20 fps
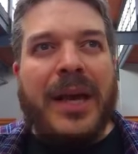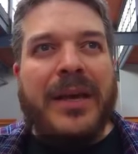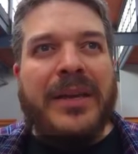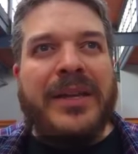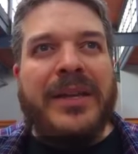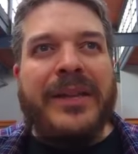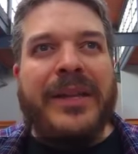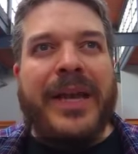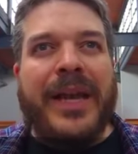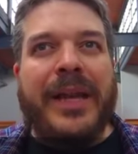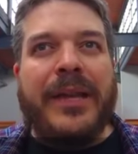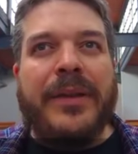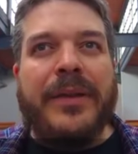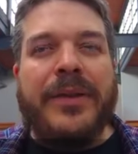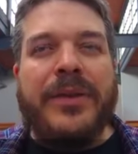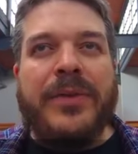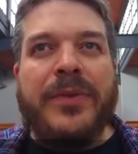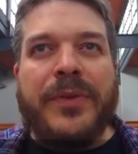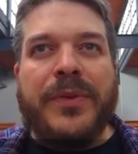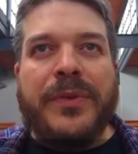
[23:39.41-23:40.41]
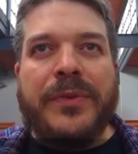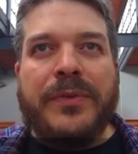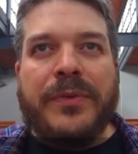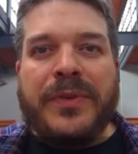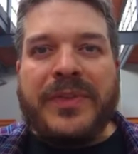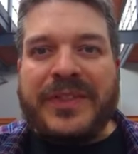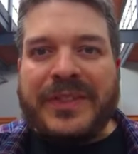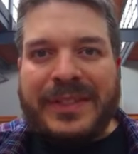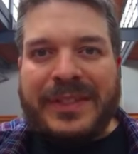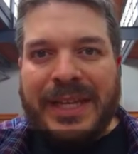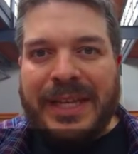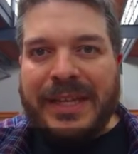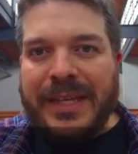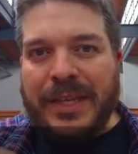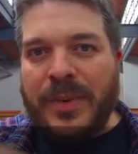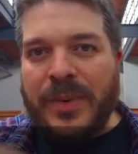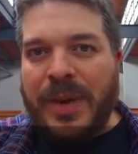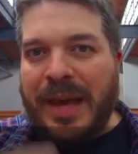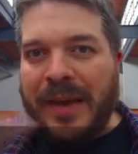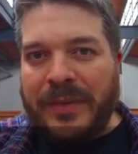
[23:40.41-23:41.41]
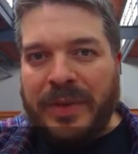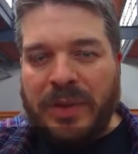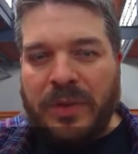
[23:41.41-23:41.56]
in that you'll see that you have a